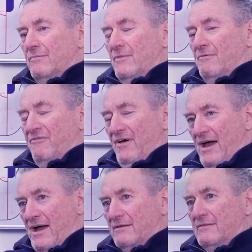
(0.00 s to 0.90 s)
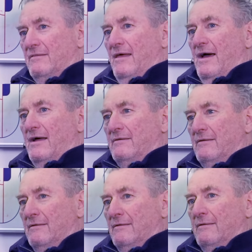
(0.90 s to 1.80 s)
the fact that
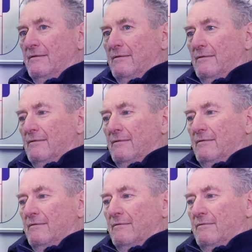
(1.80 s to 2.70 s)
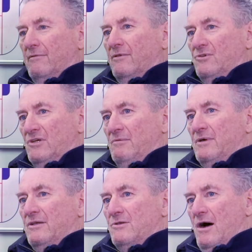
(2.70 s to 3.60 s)
the team
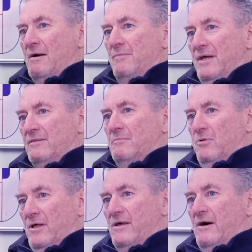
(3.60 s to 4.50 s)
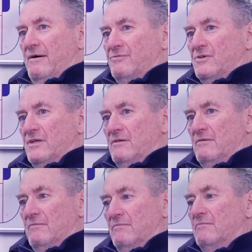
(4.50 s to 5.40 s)
had not made the playoffs in,
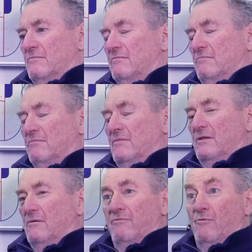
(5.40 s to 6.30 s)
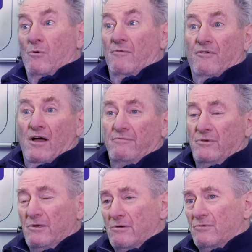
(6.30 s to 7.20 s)
you know, 4 or 5
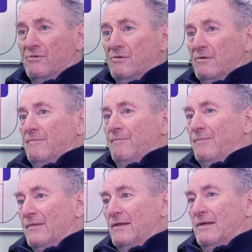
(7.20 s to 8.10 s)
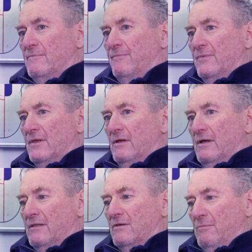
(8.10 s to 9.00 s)
years,
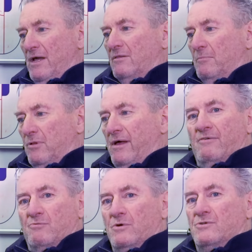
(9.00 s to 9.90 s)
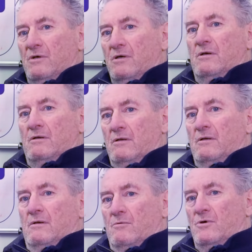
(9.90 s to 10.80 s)
to make the playoffs
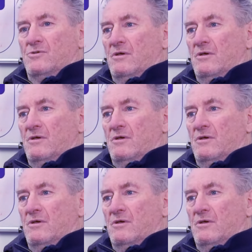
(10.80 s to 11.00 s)
was